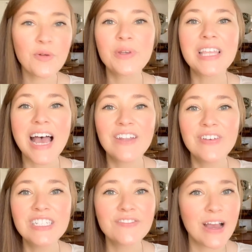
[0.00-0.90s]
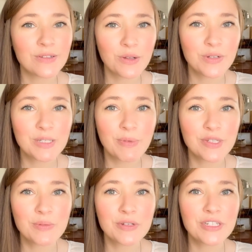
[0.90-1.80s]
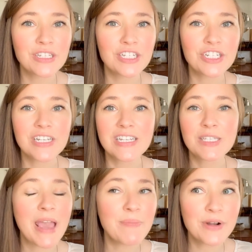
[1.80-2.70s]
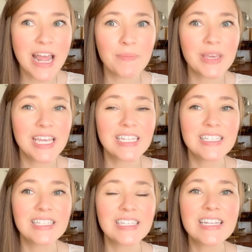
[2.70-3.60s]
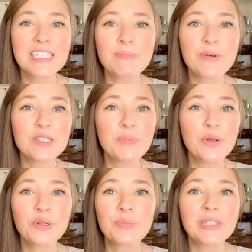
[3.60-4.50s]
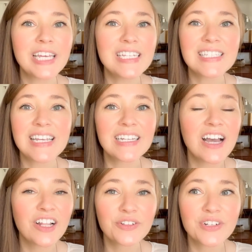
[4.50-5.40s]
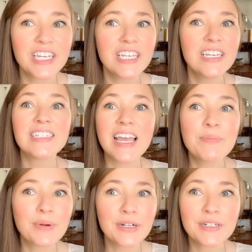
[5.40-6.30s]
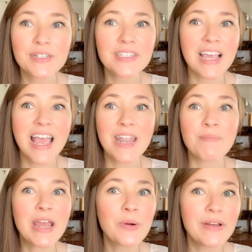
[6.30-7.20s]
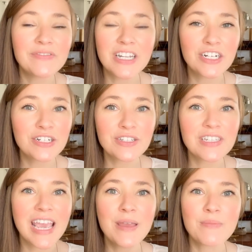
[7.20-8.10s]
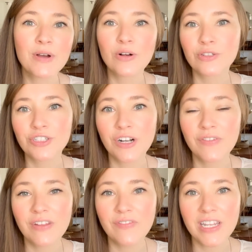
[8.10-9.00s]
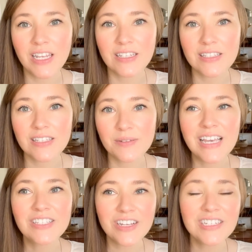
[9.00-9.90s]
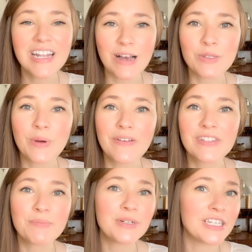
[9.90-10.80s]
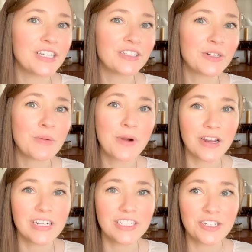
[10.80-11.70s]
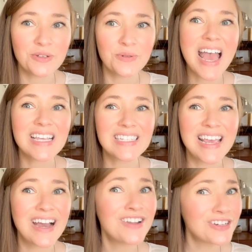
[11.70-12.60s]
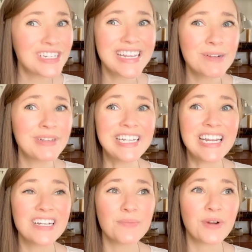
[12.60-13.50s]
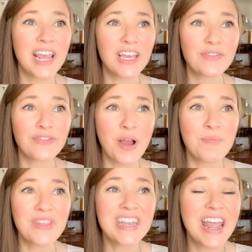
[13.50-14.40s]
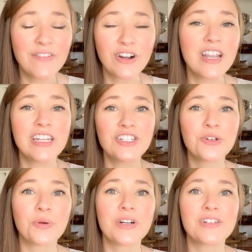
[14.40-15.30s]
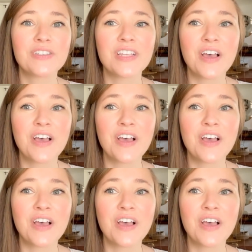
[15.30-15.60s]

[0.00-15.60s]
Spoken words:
With the advent of household disposables such as paper napkins, disposable plates and cutlery, diapers, and microwave dinners came a culture of convenience. Exhausted housewives in particular were marketed to, as they understandably needed a break from the never-ending chores